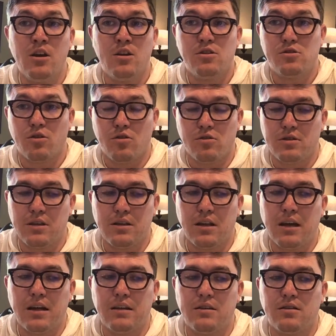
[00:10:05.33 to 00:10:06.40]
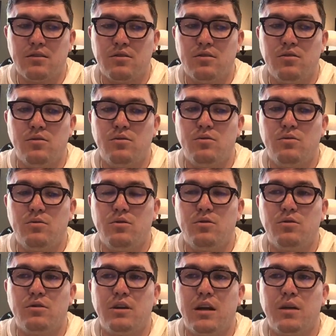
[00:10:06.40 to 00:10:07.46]
salt and light to
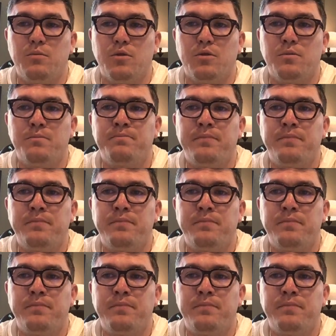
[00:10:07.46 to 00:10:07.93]
your neighbor.